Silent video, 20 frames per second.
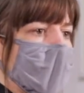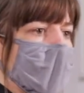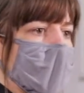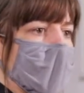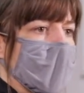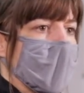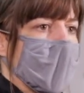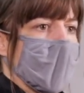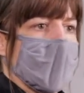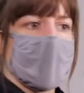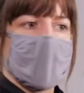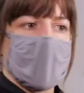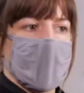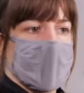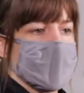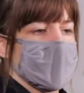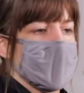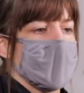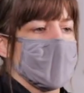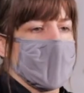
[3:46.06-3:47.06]
or like
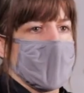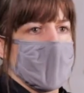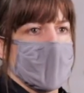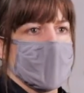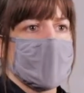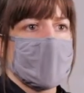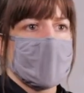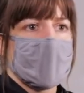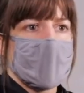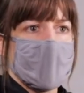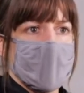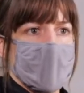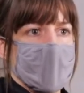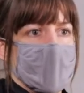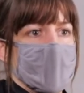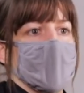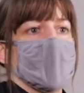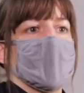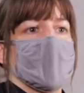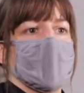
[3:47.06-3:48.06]
press something into it and
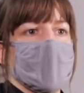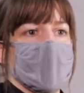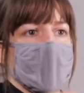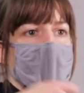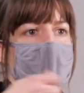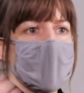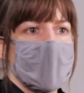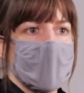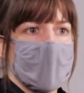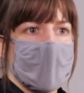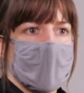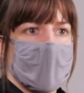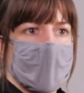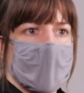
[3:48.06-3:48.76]
then peel it up,